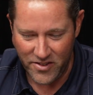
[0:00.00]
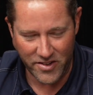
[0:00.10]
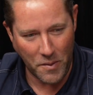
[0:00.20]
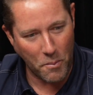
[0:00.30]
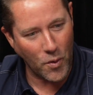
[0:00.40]

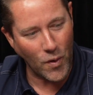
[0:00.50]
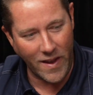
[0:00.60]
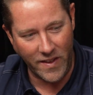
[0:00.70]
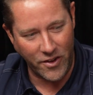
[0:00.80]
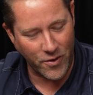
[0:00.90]
just
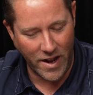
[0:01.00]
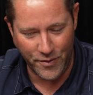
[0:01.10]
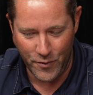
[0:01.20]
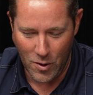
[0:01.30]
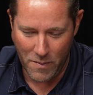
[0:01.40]
completely
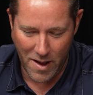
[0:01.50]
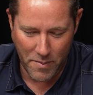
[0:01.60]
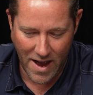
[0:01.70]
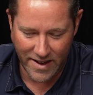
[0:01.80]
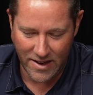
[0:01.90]
transformed my
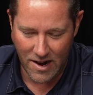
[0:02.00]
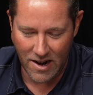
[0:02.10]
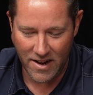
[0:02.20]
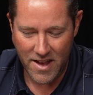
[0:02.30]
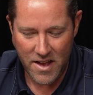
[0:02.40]

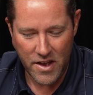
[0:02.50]
backyard.